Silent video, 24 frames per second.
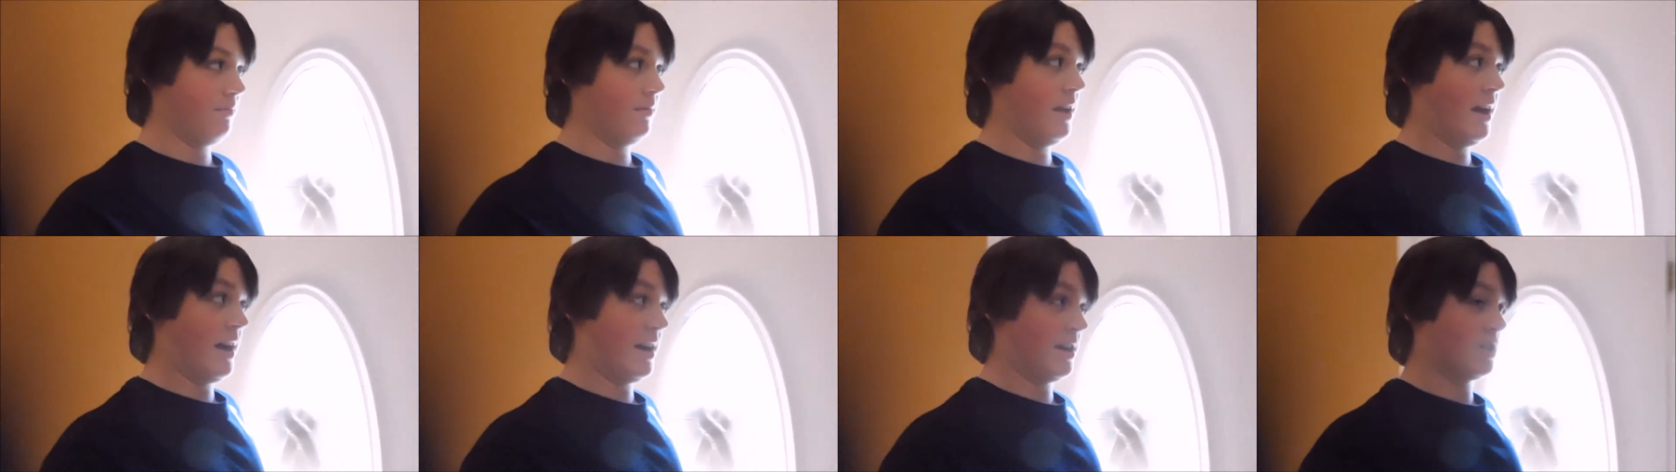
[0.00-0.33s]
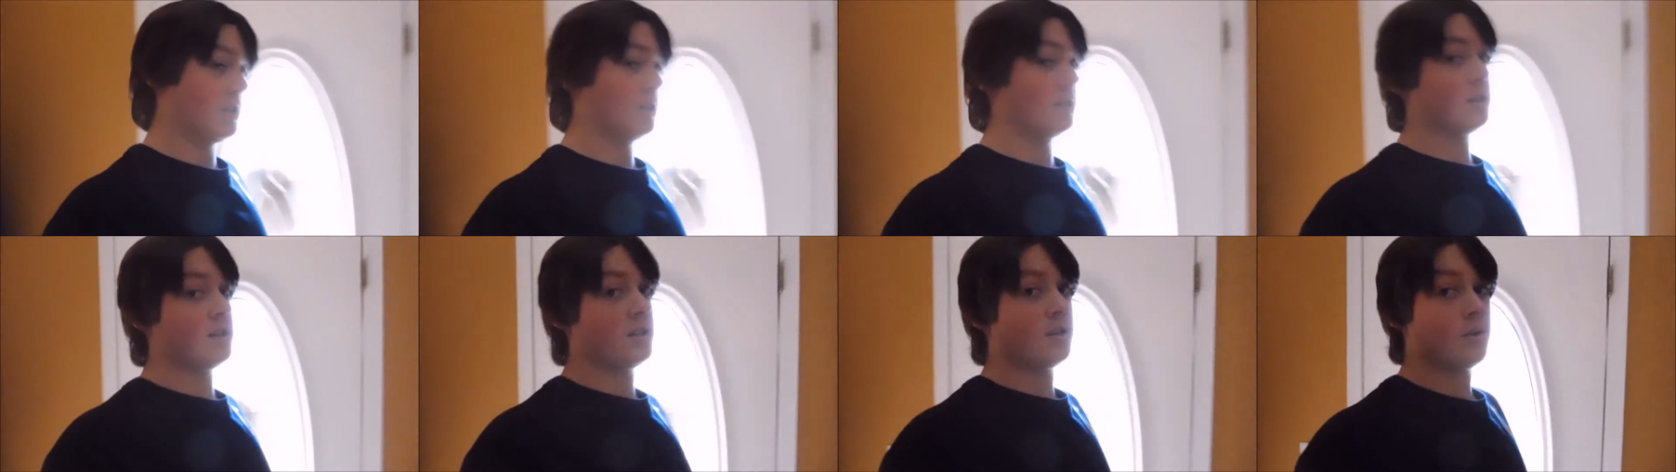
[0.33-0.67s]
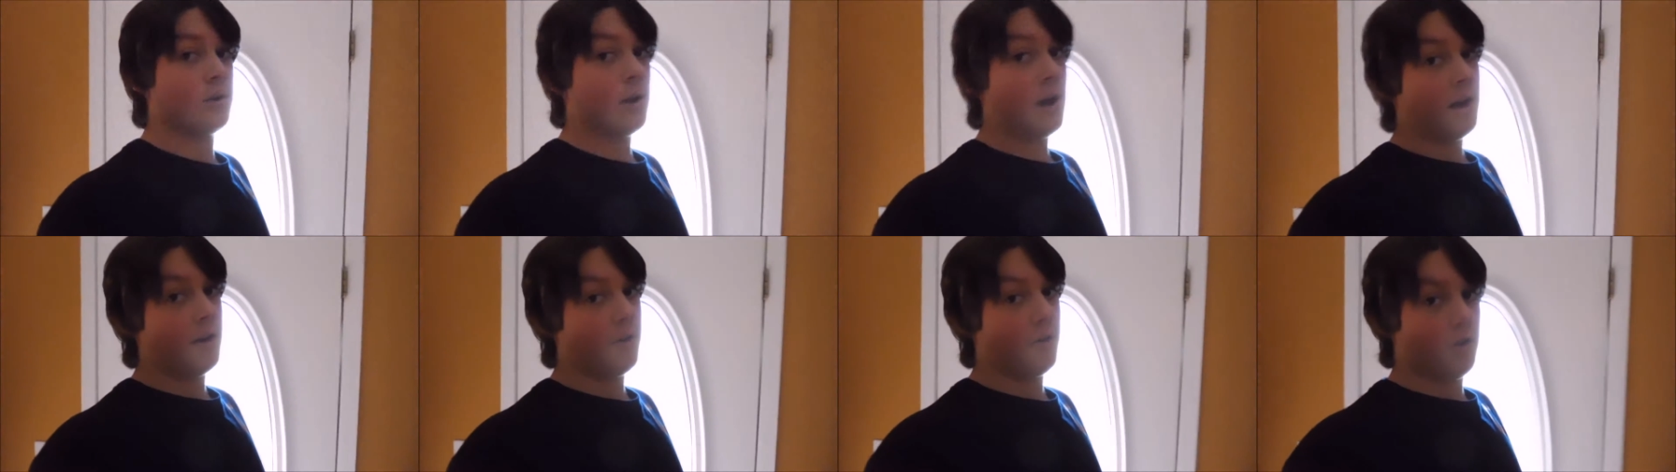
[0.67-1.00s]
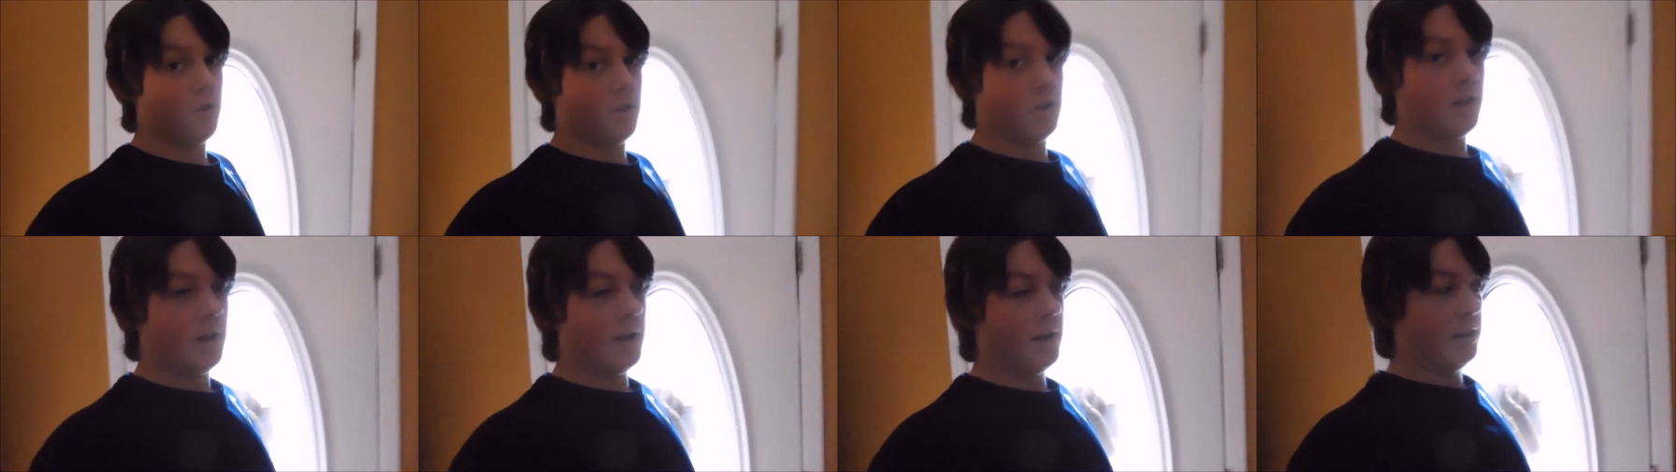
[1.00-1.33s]
actually do have a
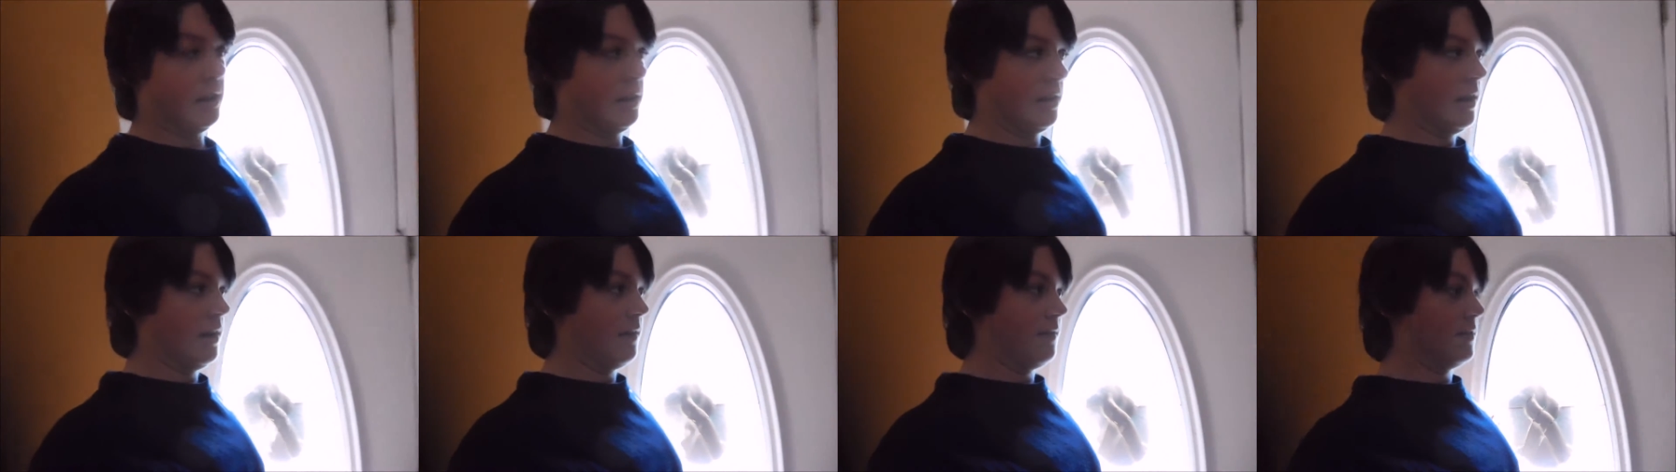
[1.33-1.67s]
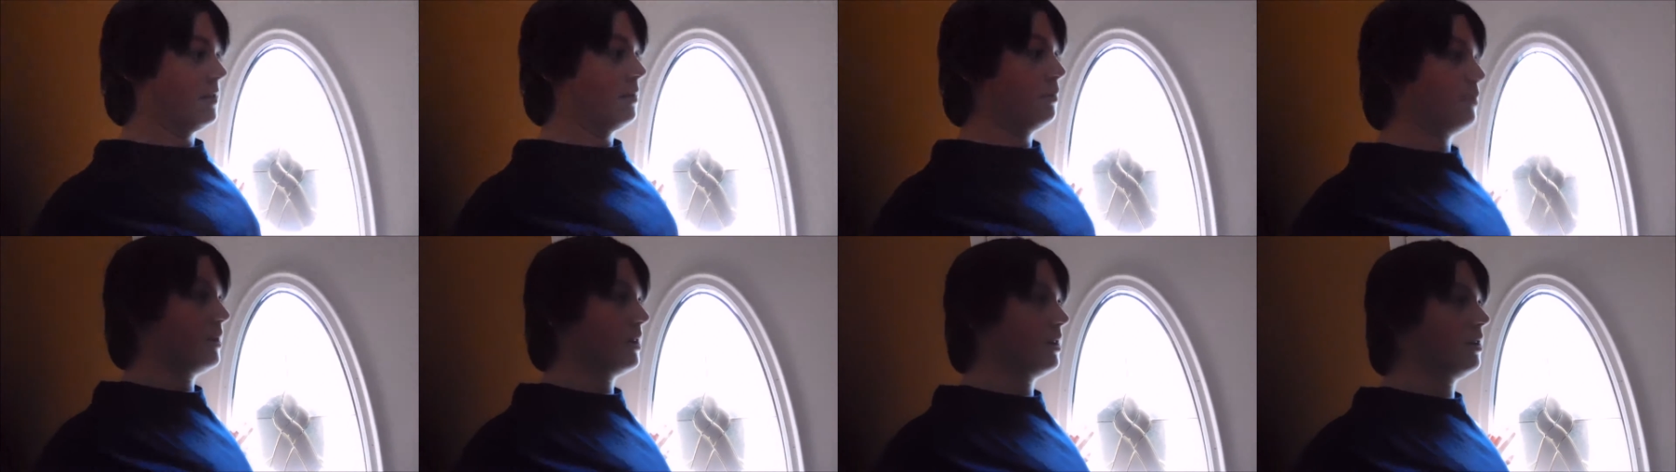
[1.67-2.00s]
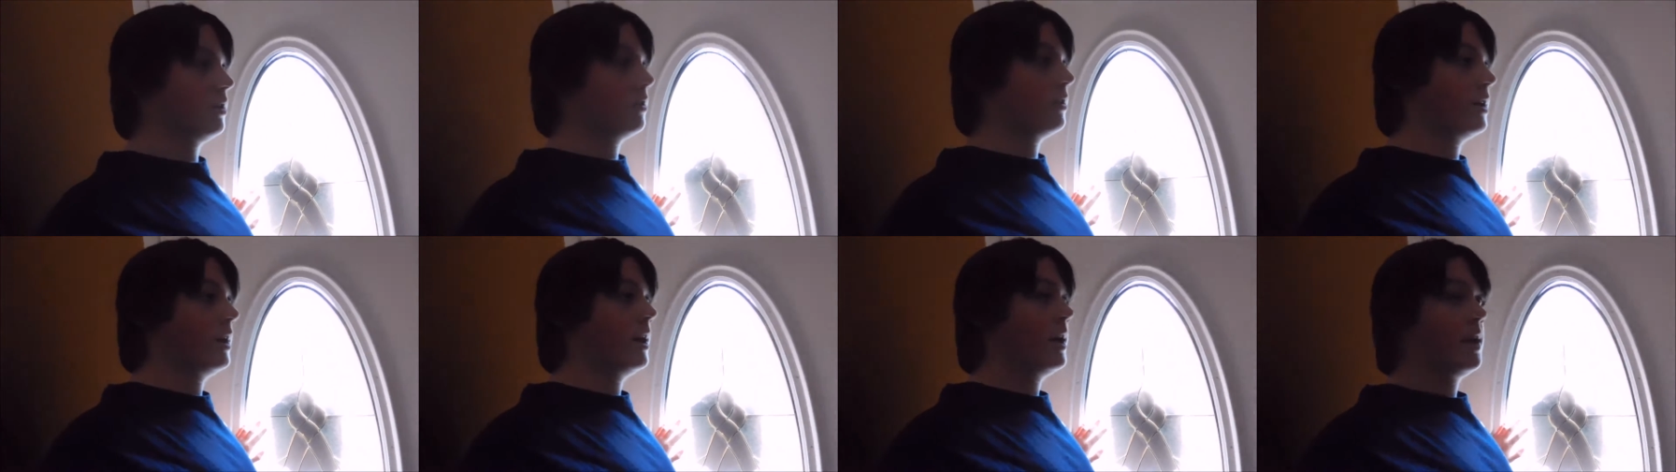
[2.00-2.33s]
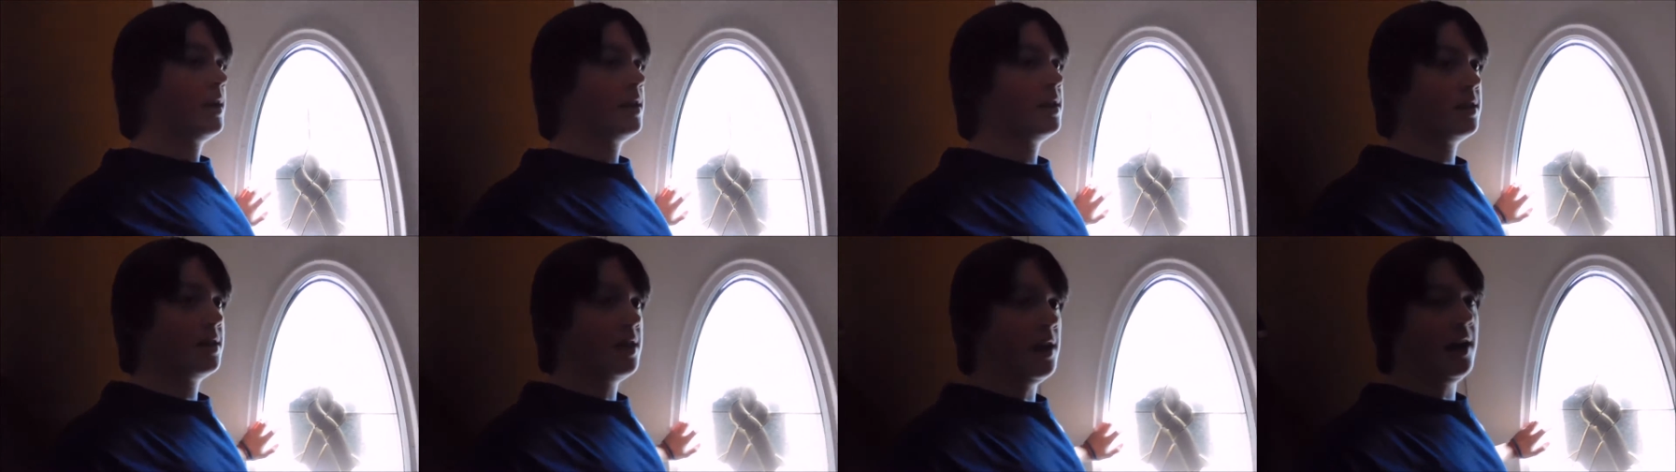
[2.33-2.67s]
lot left to build.
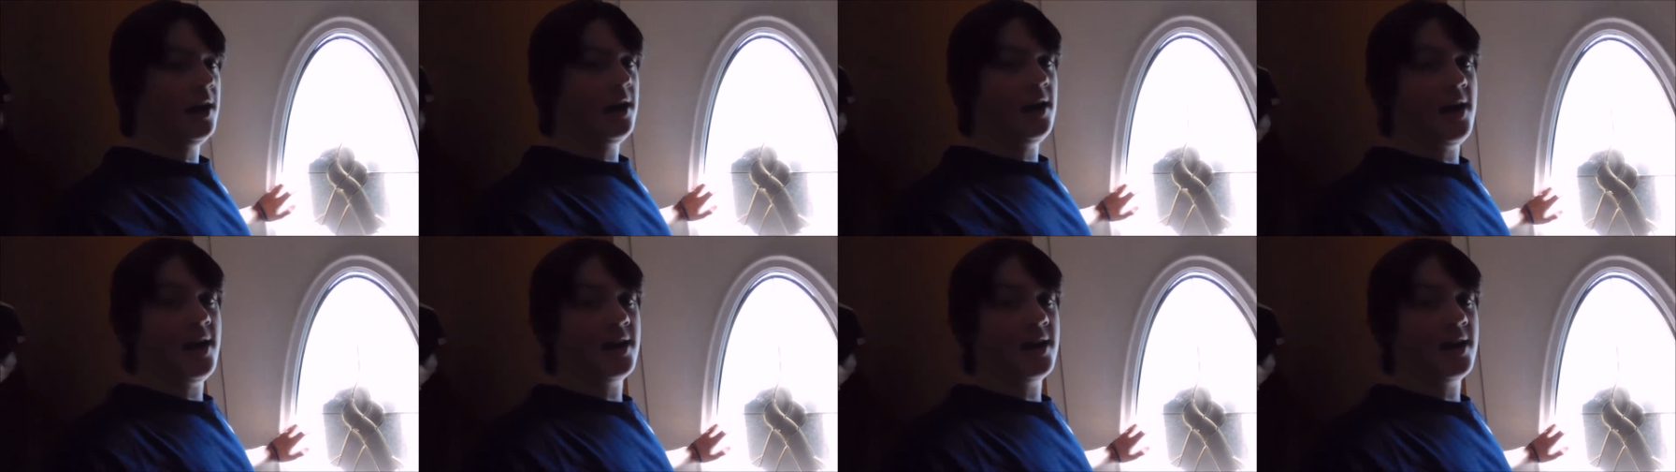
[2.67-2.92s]
That